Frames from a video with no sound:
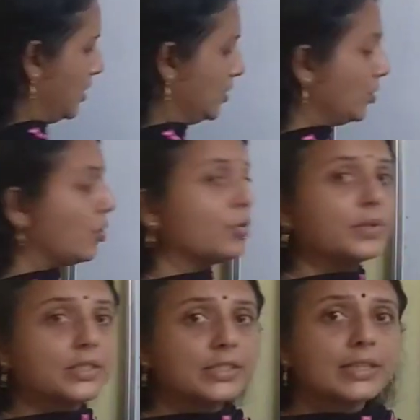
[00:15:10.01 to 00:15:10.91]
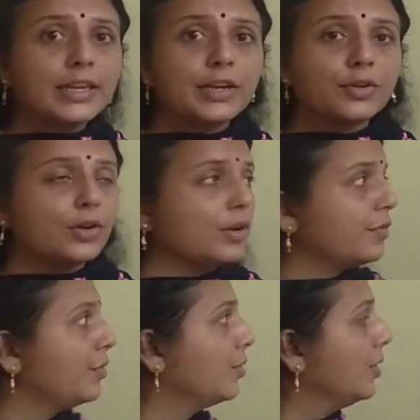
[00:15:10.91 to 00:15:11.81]
So hope this is clear to all
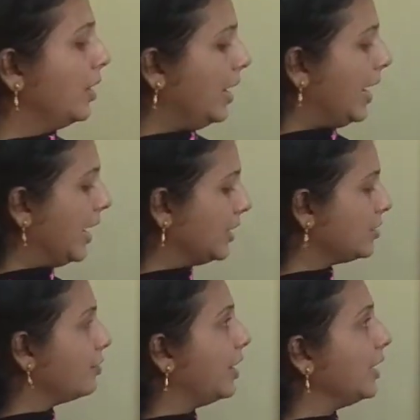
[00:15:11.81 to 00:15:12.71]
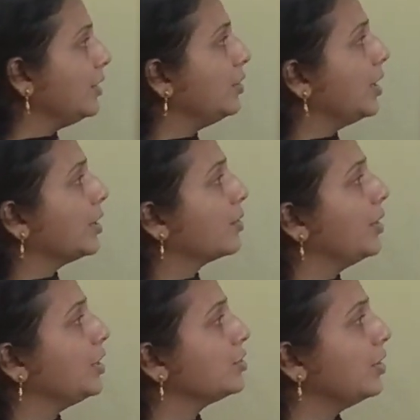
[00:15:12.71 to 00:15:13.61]
of you. And when you are
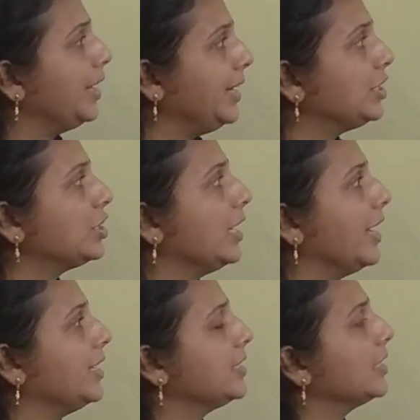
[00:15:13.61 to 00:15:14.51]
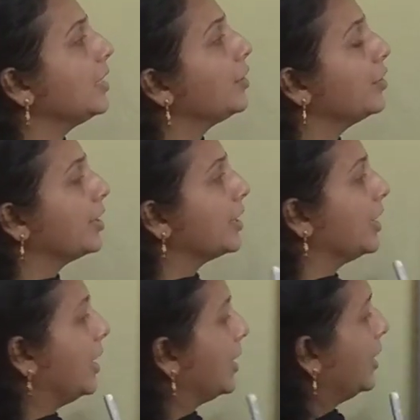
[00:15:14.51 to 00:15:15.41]
going to initialize your
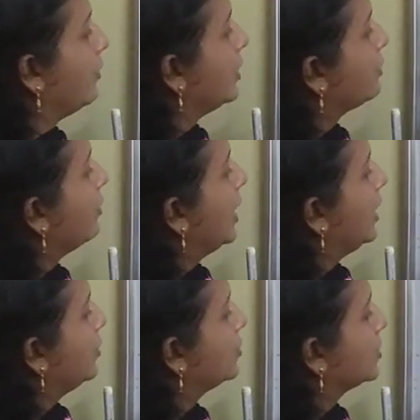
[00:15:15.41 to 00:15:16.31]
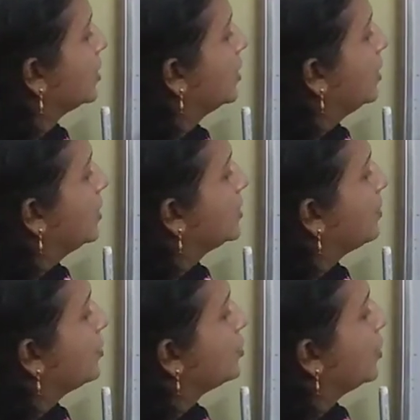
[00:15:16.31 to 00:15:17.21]
array with values,
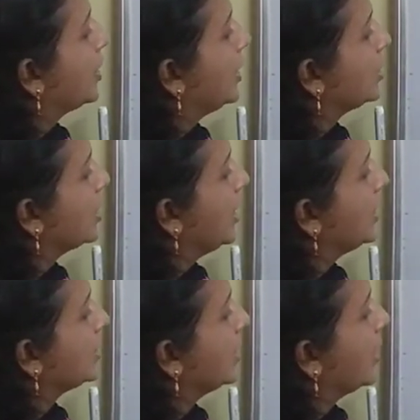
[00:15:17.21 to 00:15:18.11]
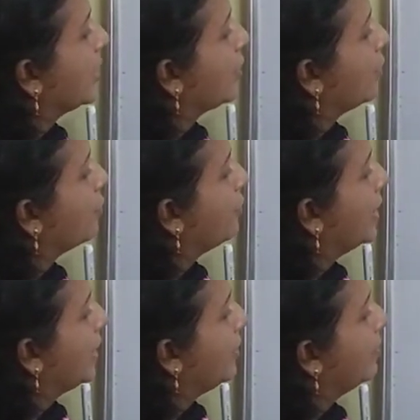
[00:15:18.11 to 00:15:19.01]
suppose you are initializing array of
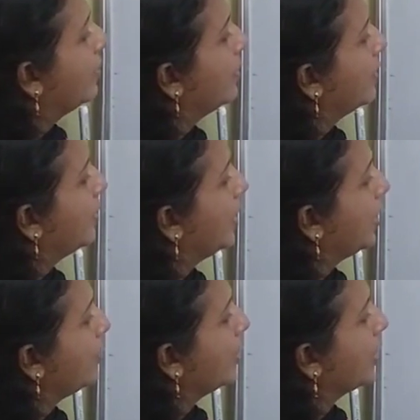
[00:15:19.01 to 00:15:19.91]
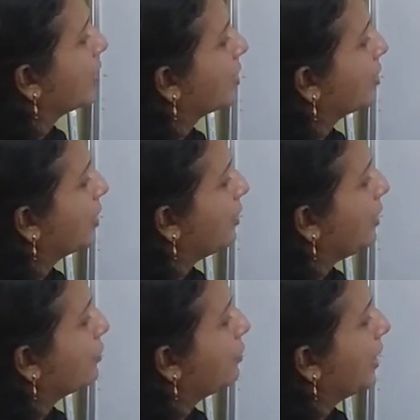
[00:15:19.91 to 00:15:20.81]
5 and you are
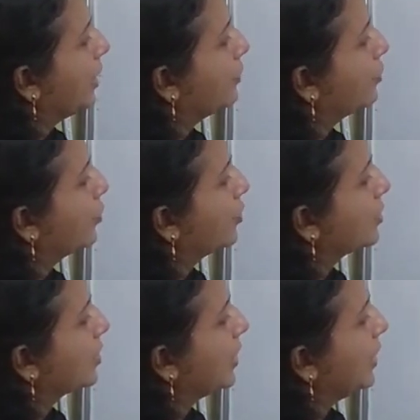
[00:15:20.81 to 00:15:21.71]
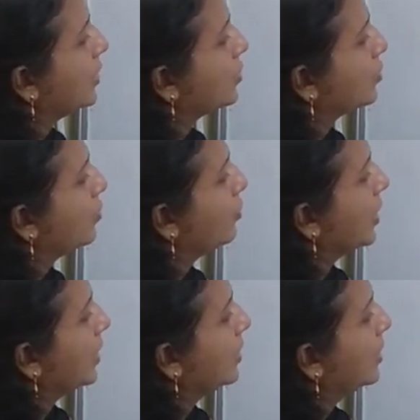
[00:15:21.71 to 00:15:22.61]
giving 5, 4, 3, 2,
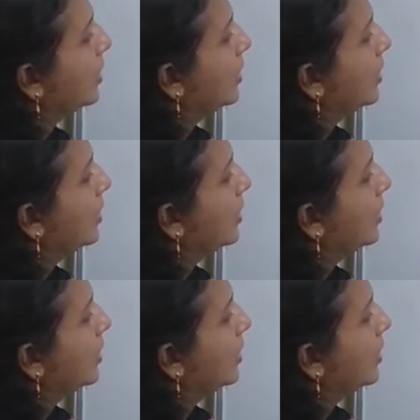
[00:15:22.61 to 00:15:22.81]
1,